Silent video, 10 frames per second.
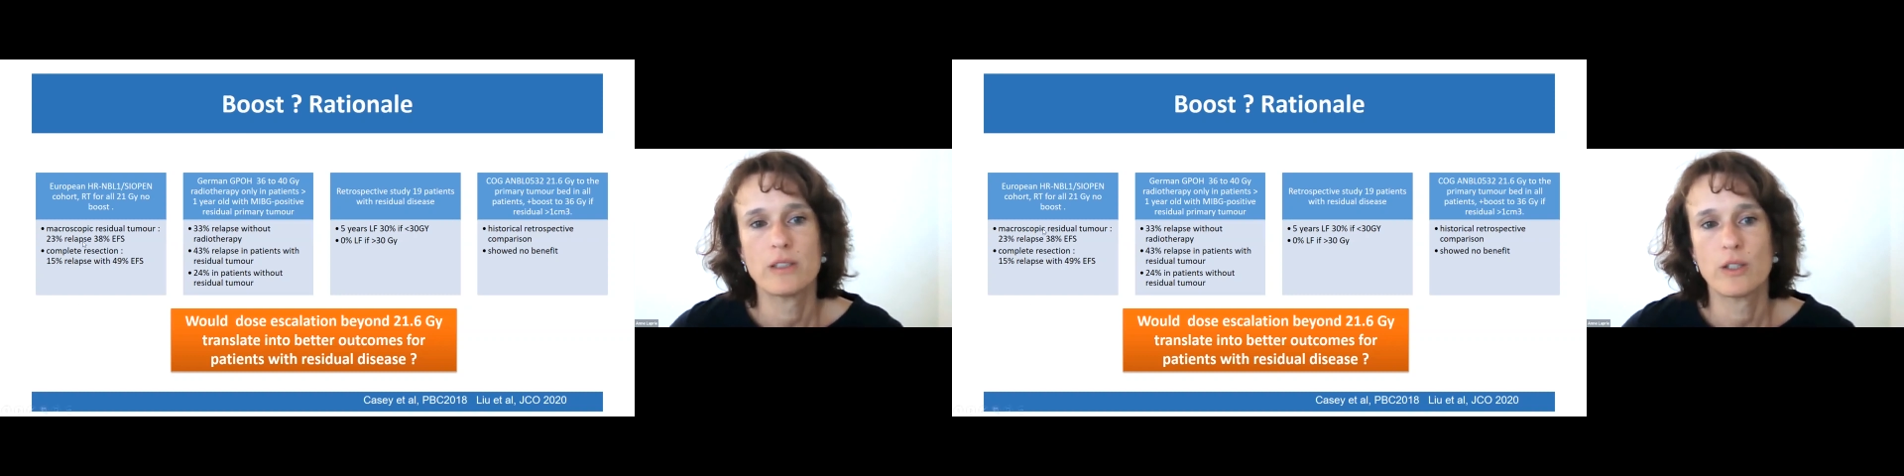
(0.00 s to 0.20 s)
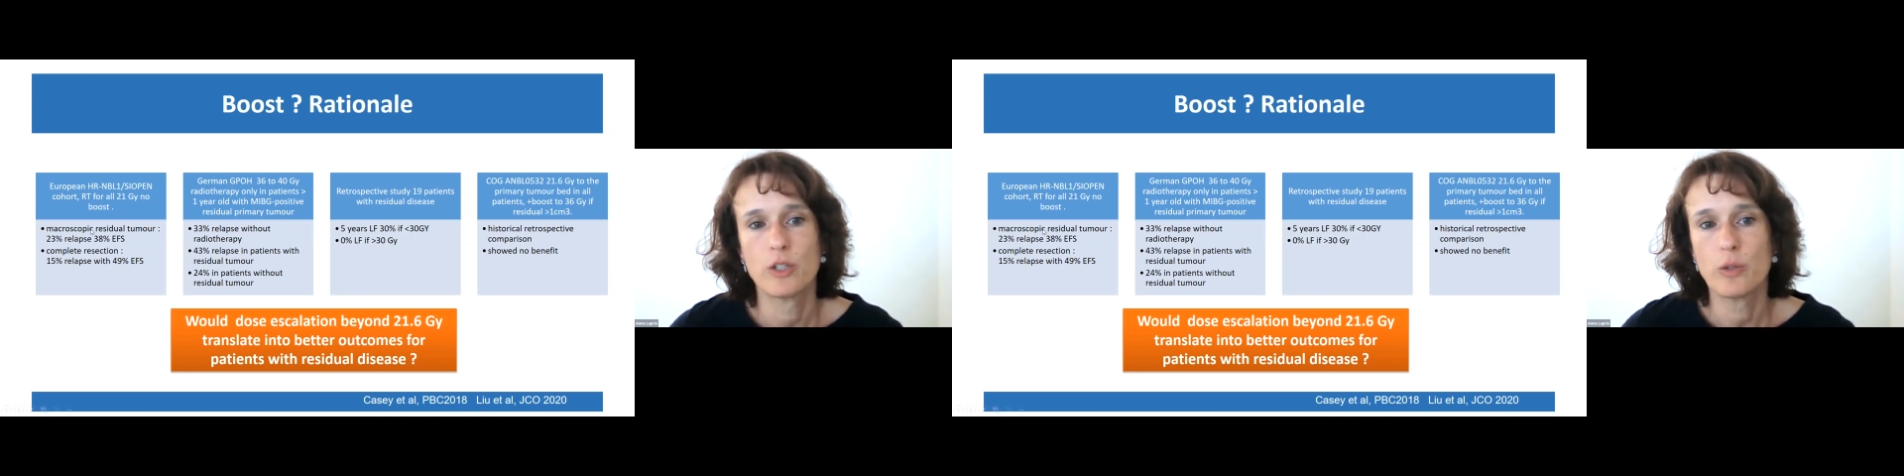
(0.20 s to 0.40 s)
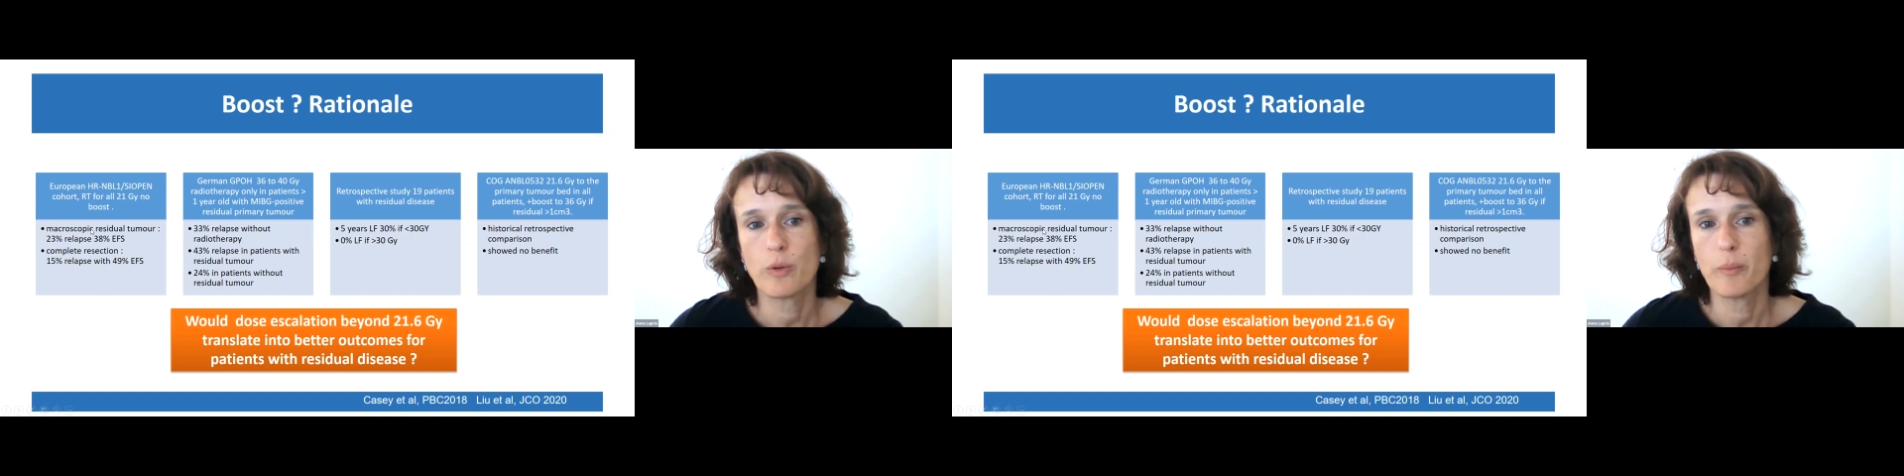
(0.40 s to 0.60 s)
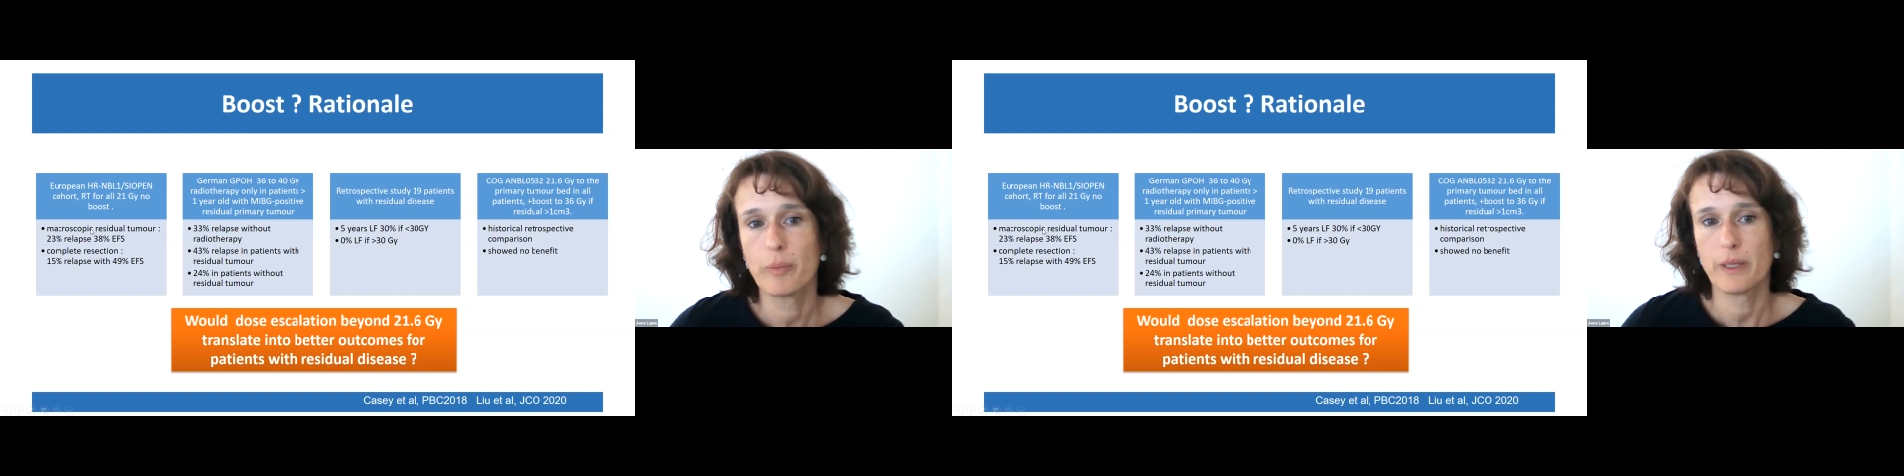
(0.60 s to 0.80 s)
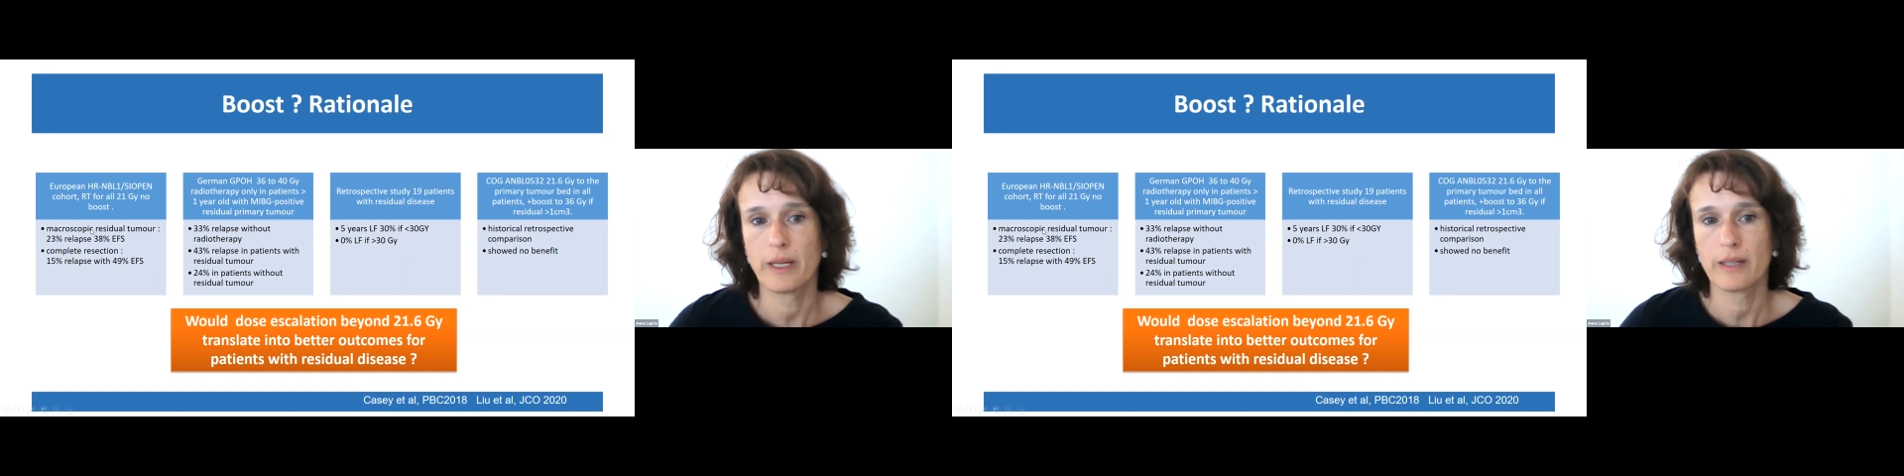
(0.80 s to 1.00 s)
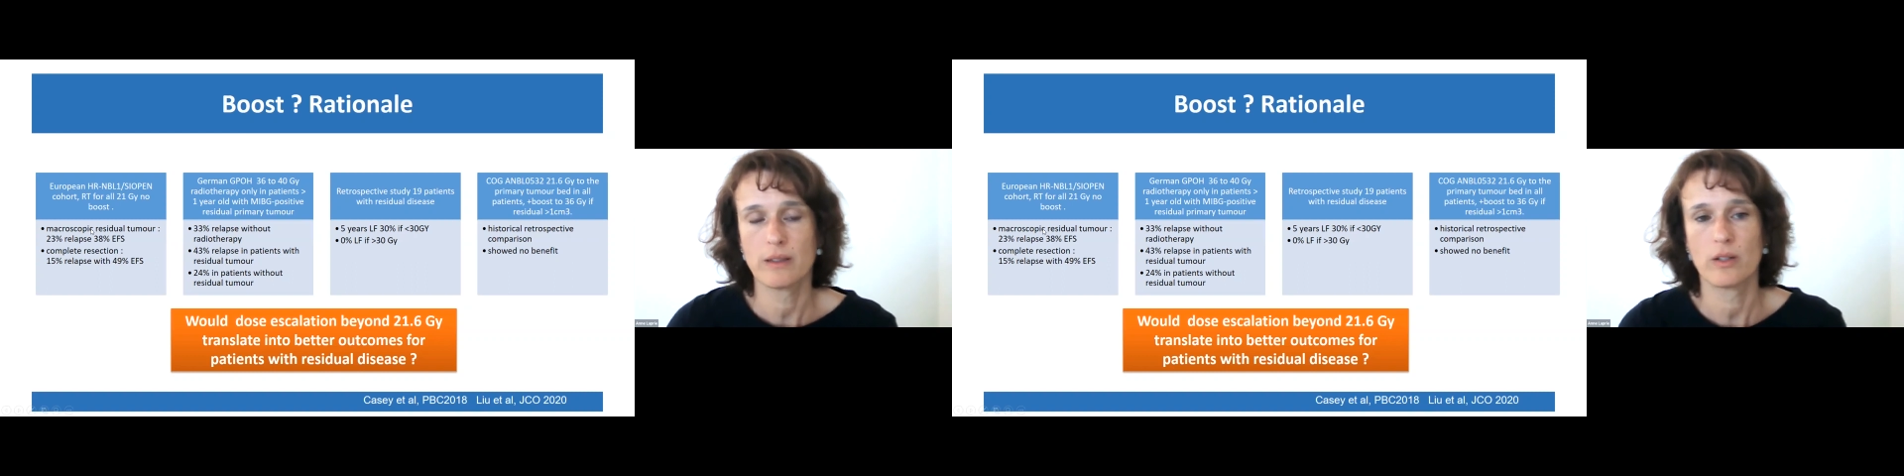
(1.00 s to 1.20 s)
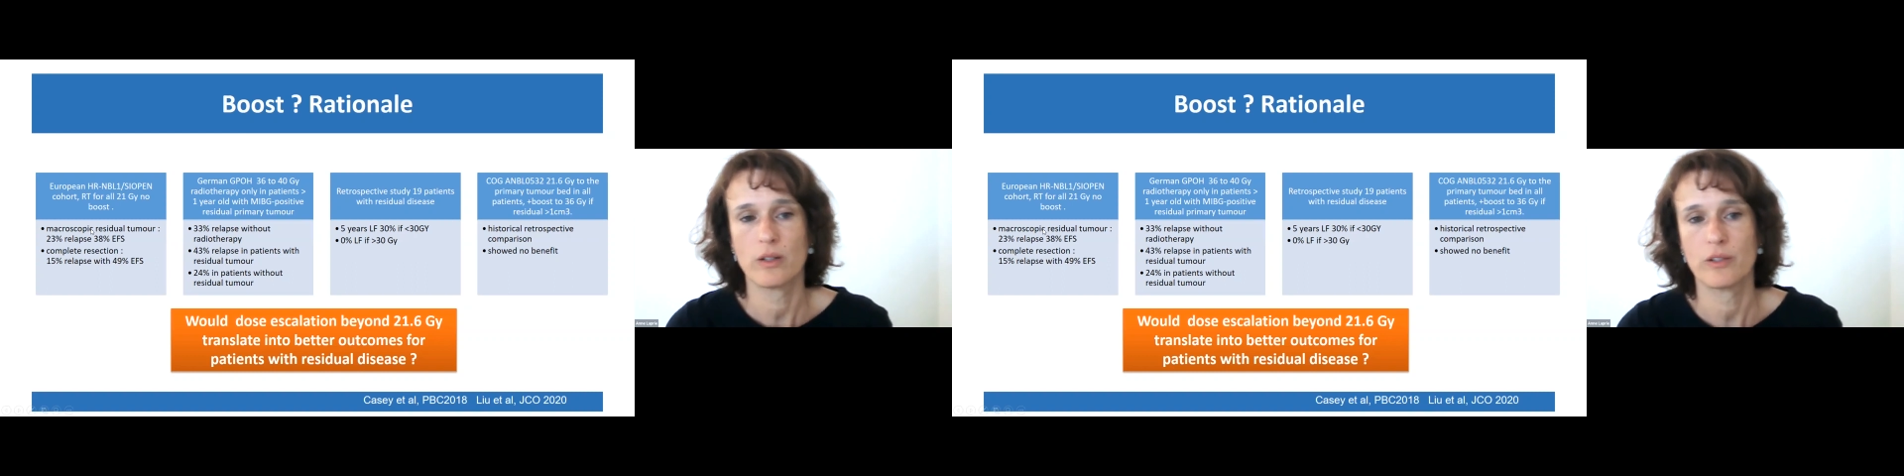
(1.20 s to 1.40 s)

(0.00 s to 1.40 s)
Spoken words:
the European